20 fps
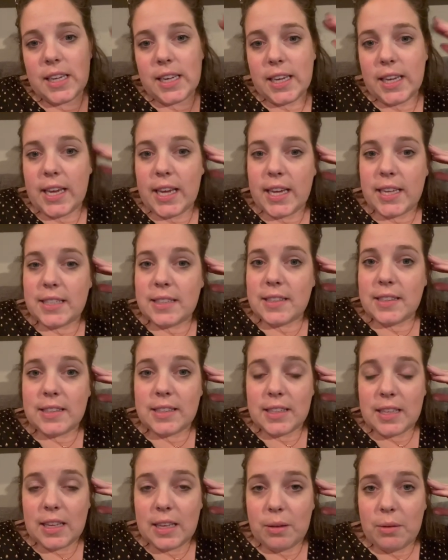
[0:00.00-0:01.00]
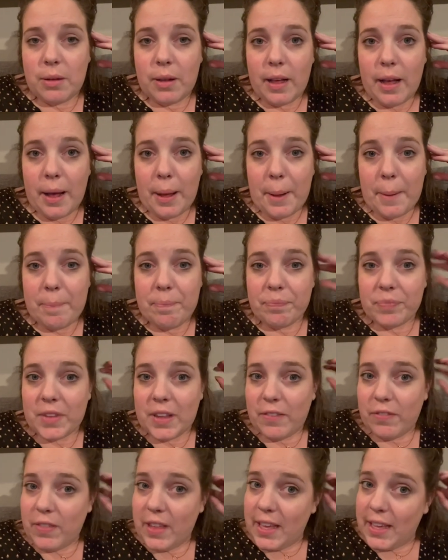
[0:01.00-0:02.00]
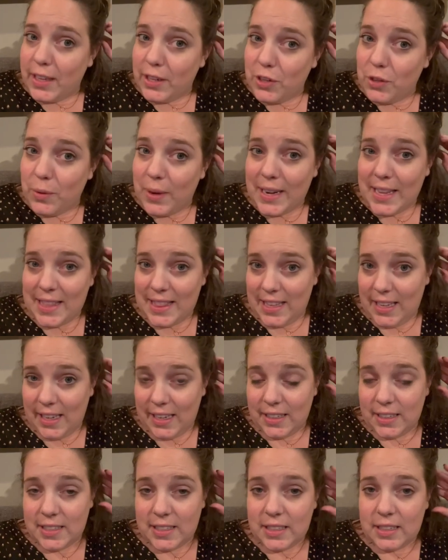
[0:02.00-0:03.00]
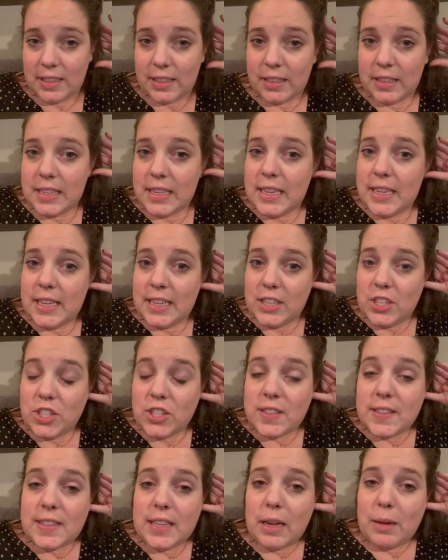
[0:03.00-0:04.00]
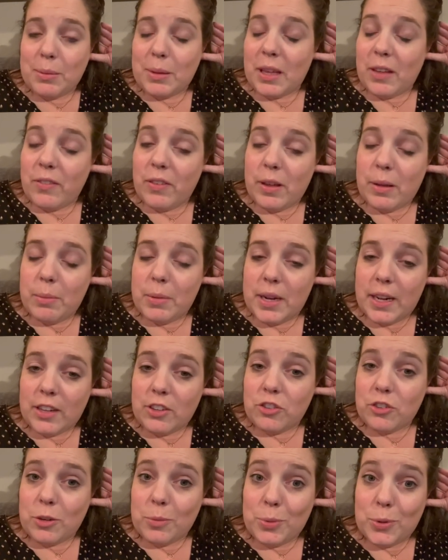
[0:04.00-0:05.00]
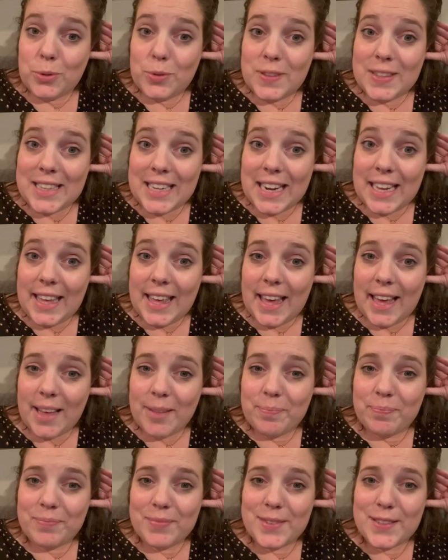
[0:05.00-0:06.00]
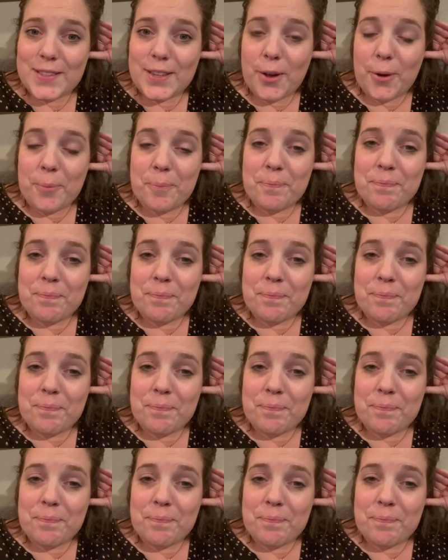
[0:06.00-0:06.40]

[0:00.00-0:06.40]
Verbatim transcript: and see um, if they can do anything to just help give him an extra boost that I can't. So